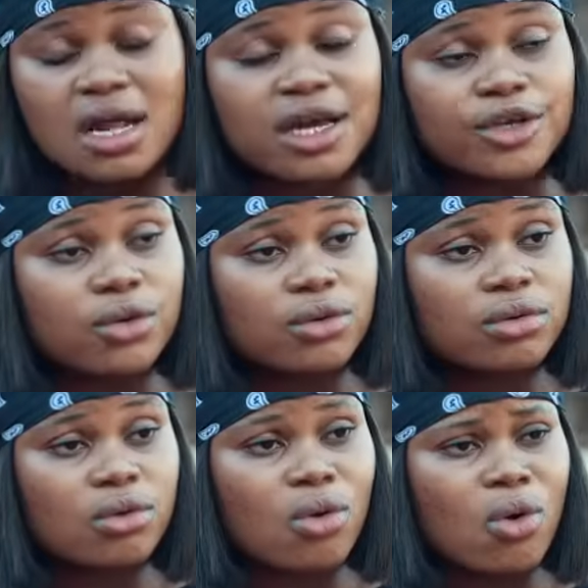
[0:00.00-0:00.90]
Anayo,
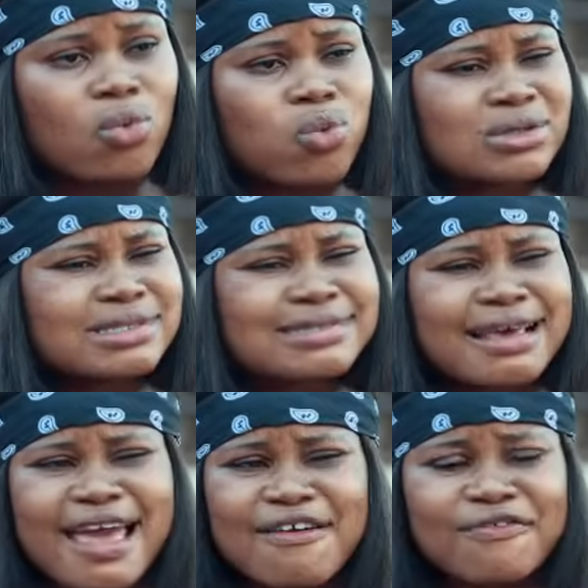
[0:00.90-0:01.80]
or
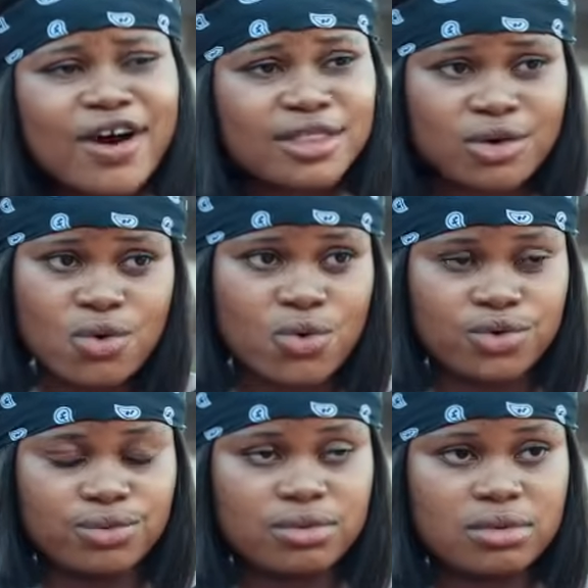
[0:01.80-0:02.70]
whatever they call
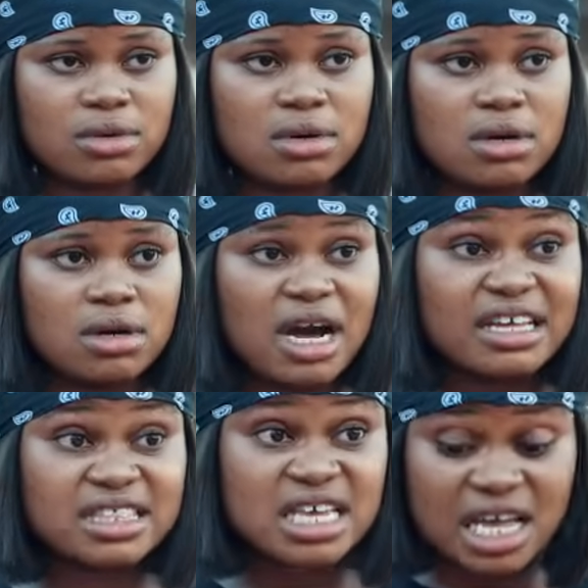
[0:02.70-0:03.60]
you, I
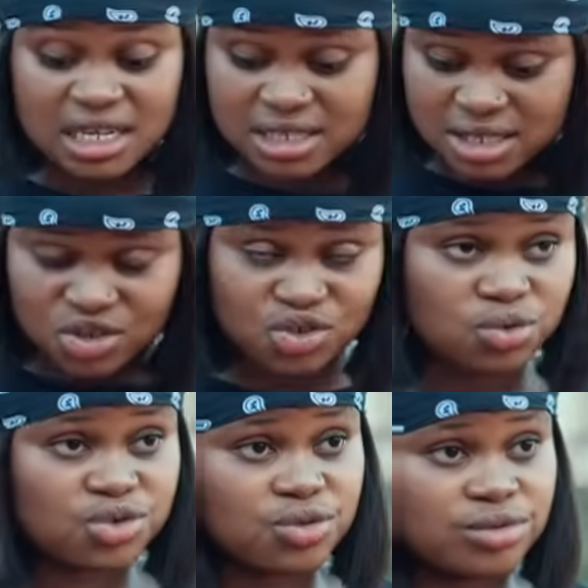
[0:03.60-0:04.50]
think at this
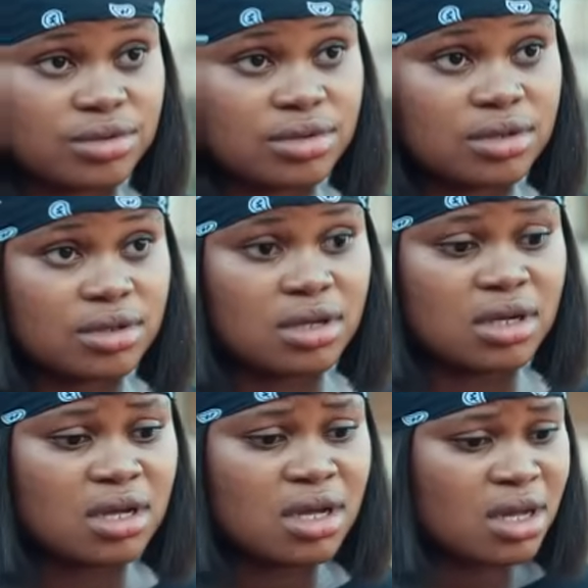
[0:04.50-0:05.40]
junction,
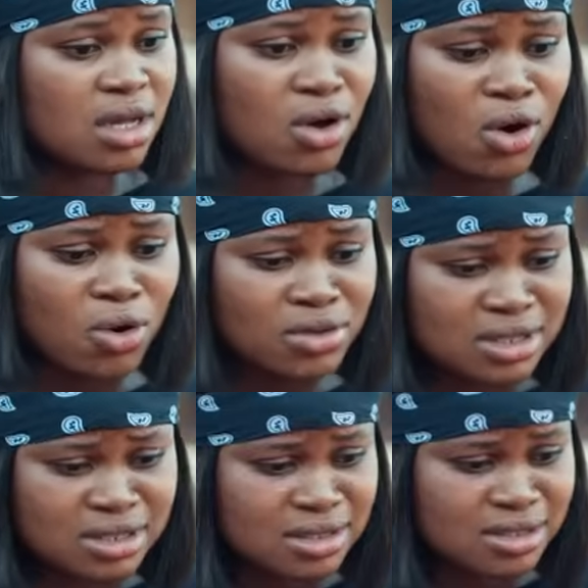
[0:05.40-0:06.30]
all
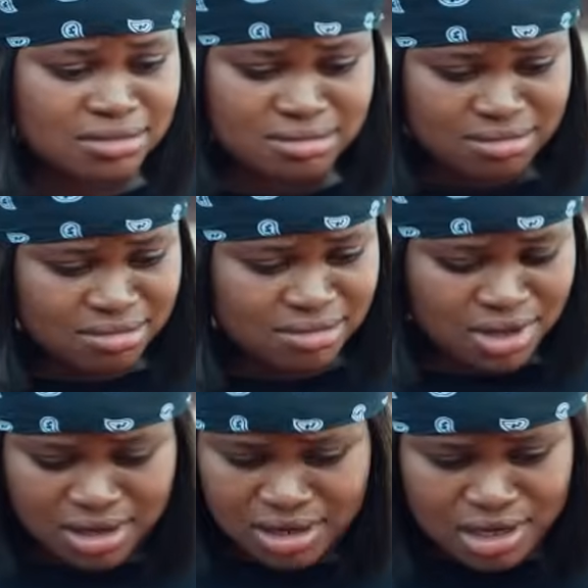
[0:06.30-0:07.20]
this
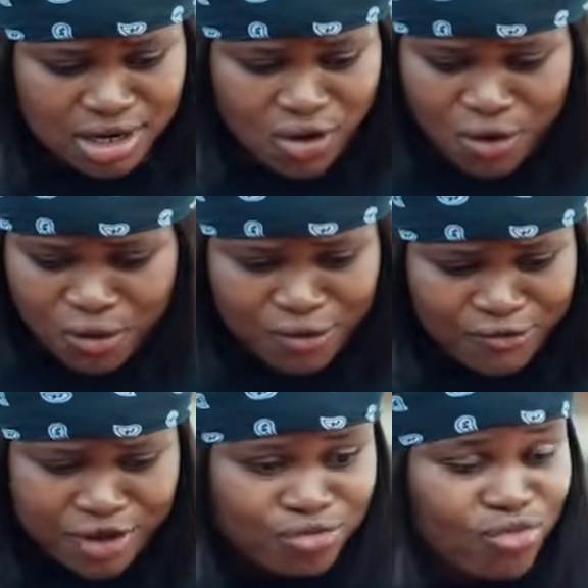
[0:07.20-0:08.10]

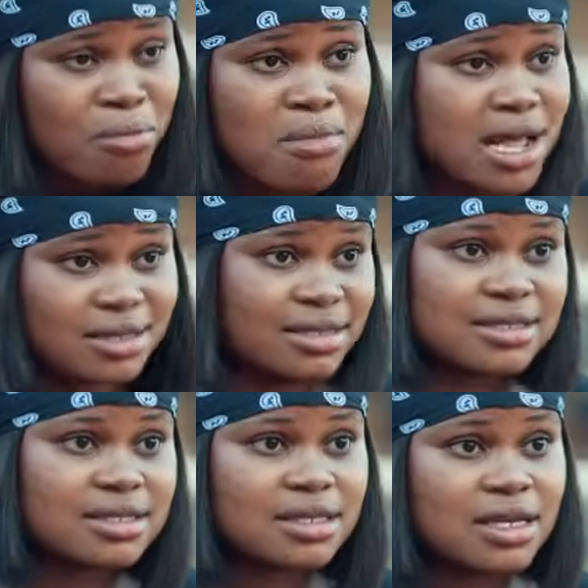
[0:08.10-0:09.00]
love and
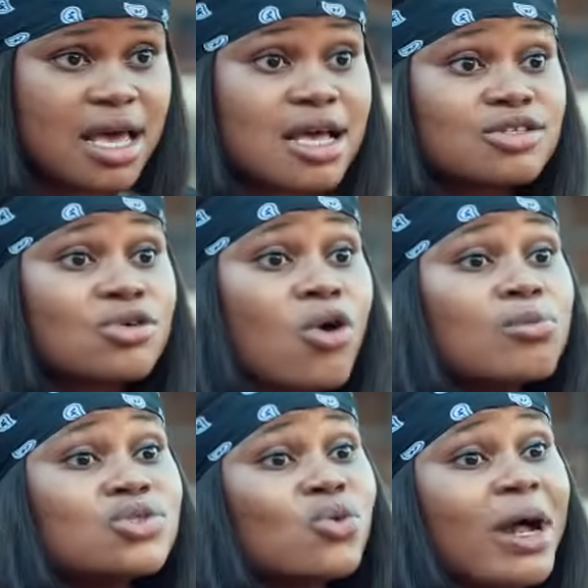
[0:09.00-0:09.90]
romance has to
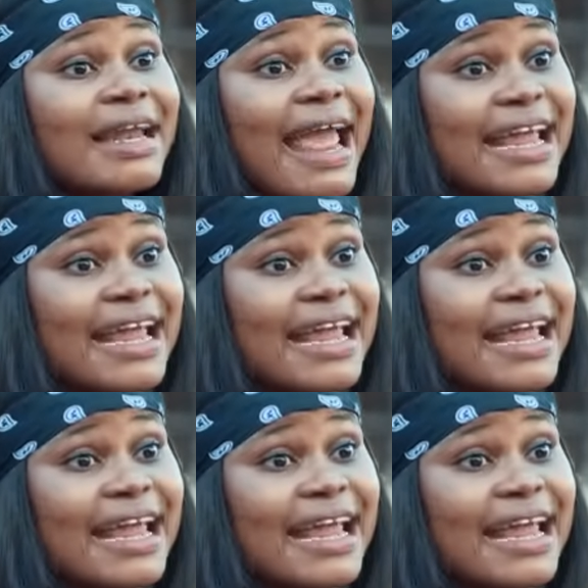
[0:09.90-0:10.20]
come to an